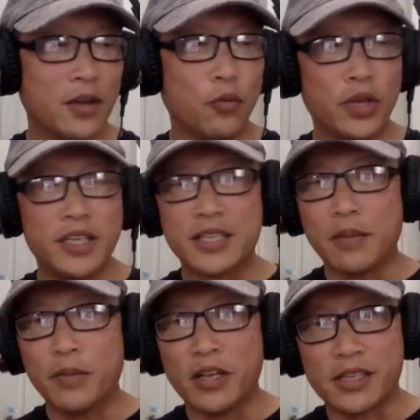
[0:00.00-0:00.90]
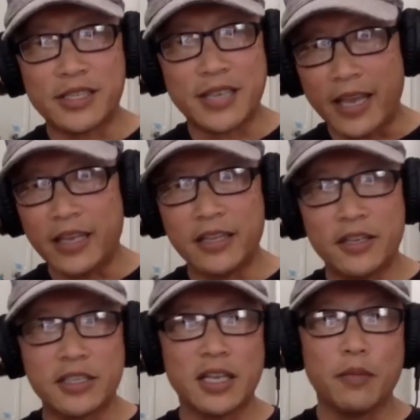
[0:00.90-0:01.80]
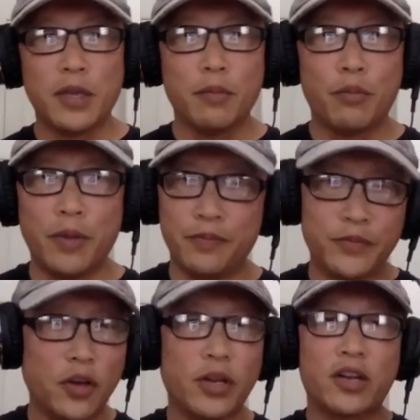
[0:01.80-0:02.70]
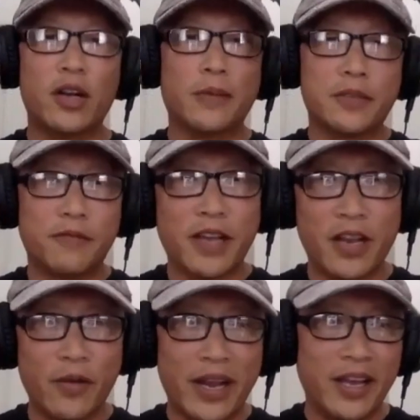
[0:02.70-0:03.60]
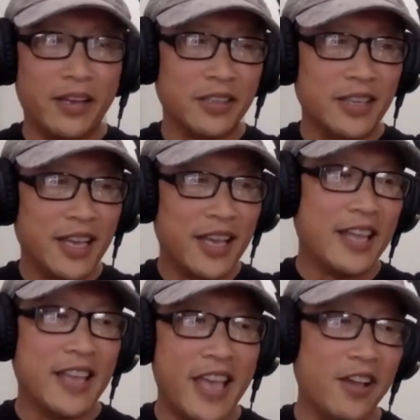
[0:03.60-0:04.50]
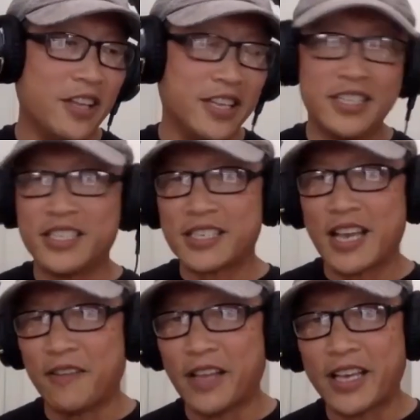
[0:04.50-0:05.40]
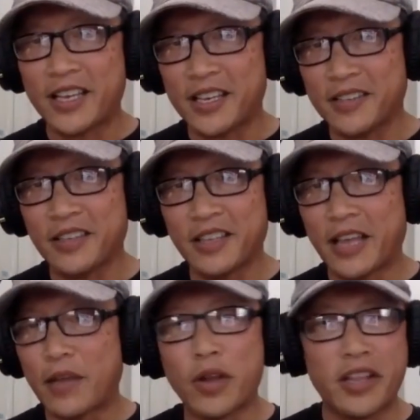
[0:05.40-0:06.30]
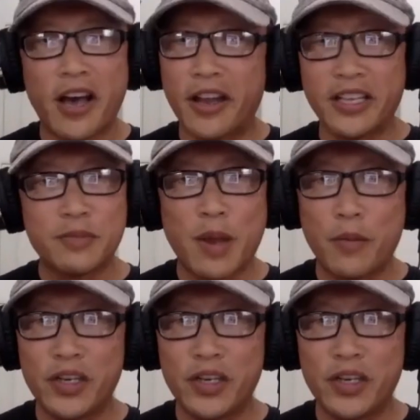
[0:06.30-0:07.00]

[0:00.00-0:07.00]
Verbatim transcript: Woody's going to be all excited. There's going to be donut crumbs flying around. And the alien is just kind of like a, like one of the audience member.